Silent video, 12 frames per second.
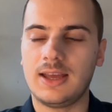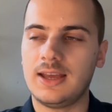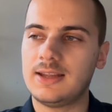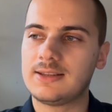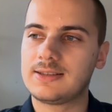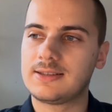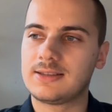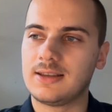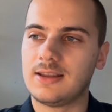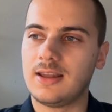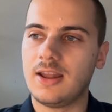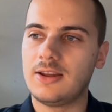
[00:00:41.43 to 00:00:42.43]
it's
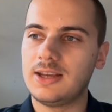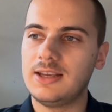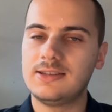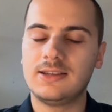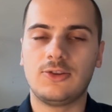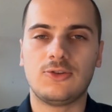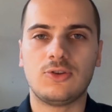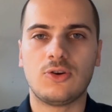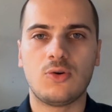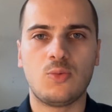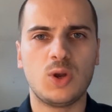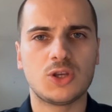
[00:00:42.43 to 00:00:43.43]
not easy to
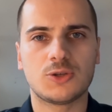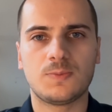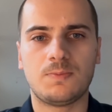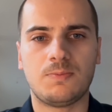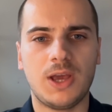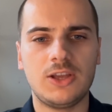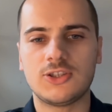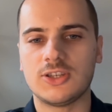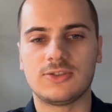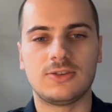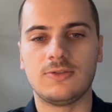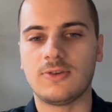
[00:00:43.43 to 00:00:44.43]
know which
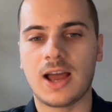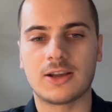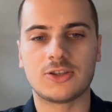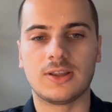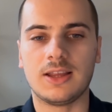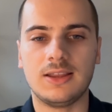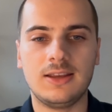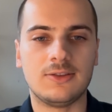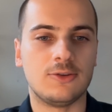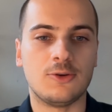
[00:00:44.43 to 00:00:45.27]
pages do you actually need.